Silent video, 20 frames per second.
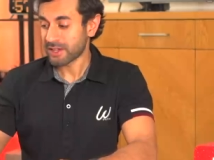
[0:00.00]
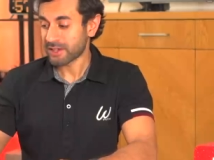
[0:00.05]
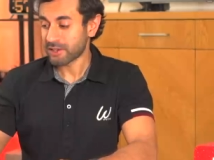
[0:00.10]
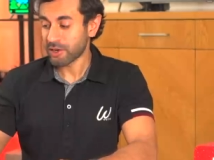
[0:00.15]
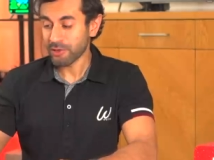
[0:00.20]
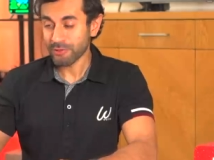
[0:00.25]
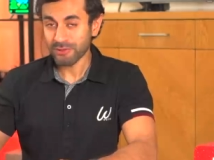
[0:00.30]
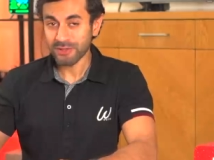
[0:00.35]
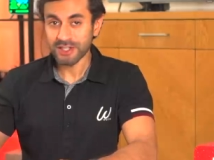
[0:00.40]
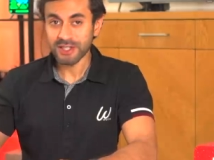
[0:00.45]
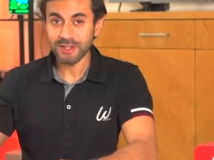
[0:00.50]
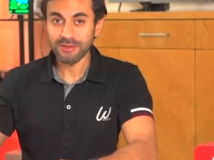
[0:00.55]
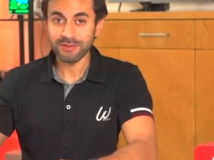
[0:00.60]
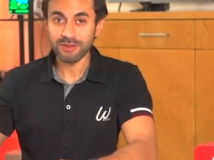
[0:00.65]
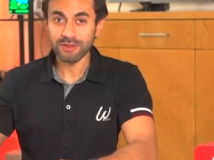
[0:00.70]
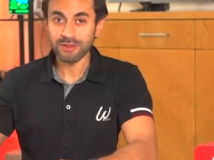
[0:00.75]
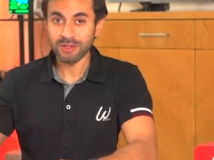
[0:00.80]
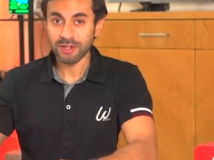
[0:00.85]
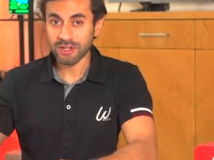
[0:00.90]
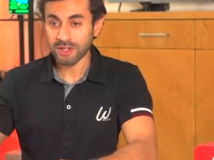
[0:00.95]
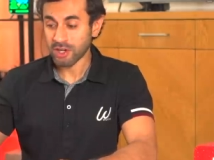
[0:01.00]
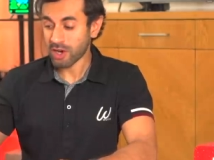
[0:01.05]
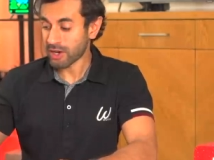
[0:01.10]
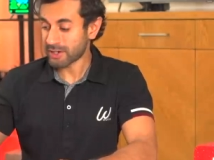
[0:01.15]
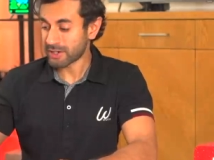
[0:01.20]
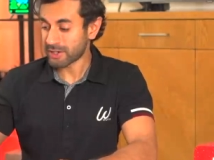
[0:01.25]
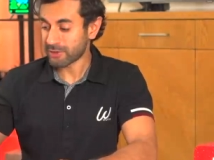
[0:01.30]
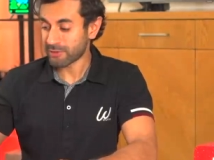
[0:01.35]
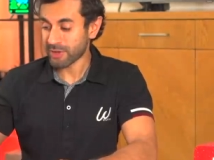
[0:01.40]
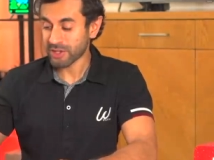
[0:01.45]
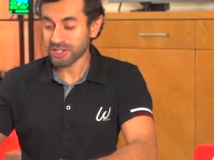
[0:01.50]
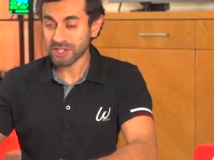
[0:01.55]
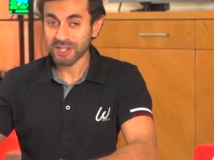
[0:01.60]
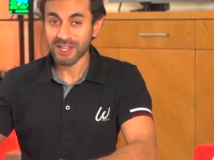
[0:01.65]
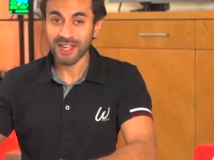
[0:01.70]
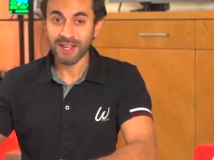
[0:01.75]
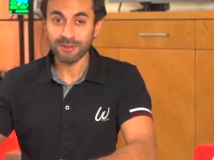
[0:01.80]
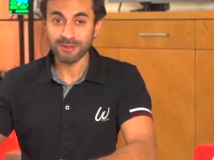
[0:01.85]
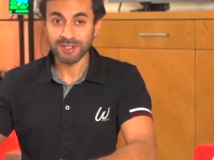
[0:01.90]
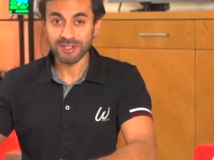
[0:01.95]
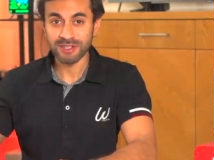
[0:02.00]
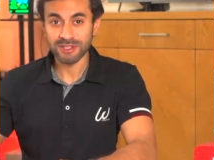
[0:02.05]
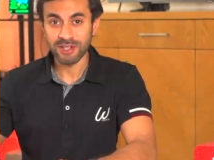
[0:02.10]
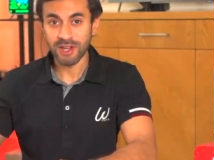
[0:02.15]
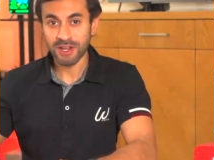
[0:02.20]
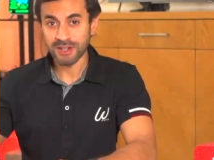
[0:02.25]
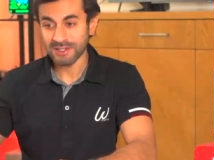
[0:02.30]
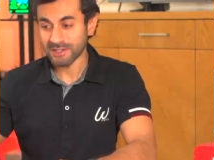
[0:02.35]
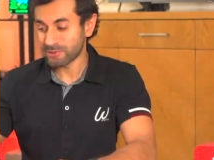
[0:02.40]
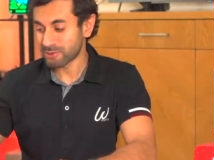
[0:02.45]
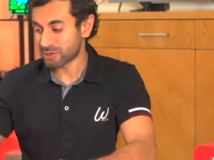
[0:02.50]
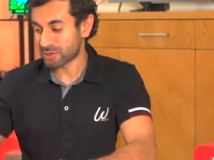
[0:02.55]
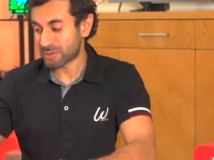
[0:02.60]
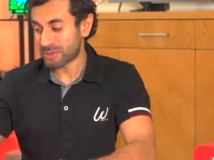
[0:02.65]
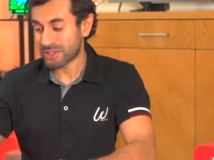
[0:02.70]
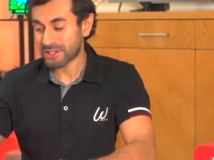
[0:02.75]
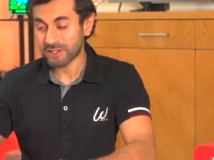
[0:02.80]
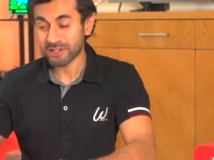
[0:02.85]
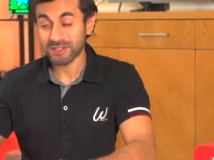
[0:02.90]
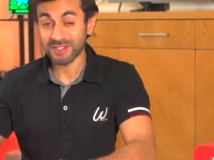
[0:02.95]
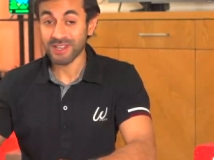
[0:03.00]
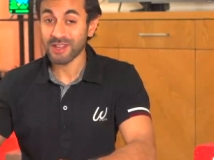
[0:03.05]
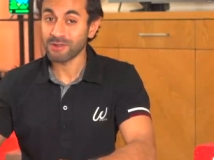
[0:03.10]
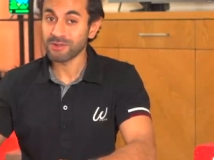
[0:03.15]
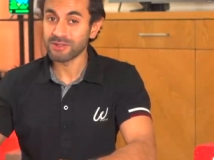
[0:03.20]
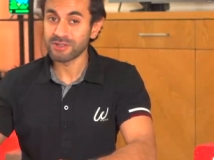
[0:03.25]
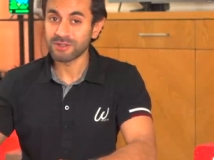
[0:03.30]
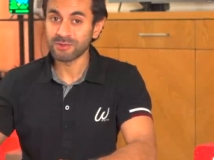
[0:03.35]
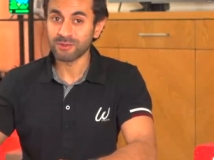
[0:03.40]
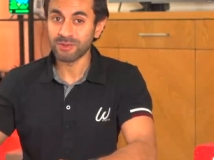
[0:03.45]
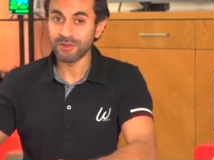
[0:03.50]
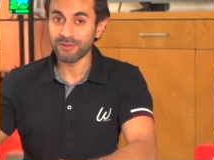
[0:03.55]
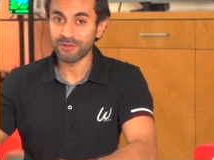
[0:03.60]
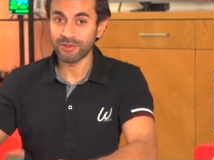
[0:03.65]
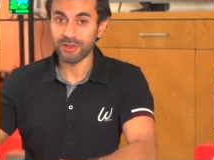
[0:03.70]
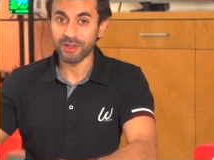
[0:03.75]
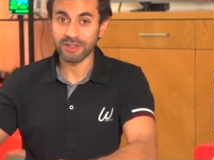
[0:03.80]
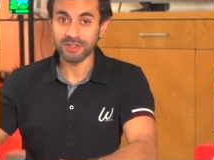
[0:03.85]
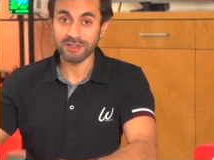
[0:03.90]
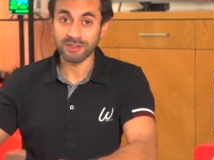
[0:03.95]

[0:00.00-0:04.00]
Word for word: and hopefully give you an idea of actually how this tiny little speaker sounds with uh,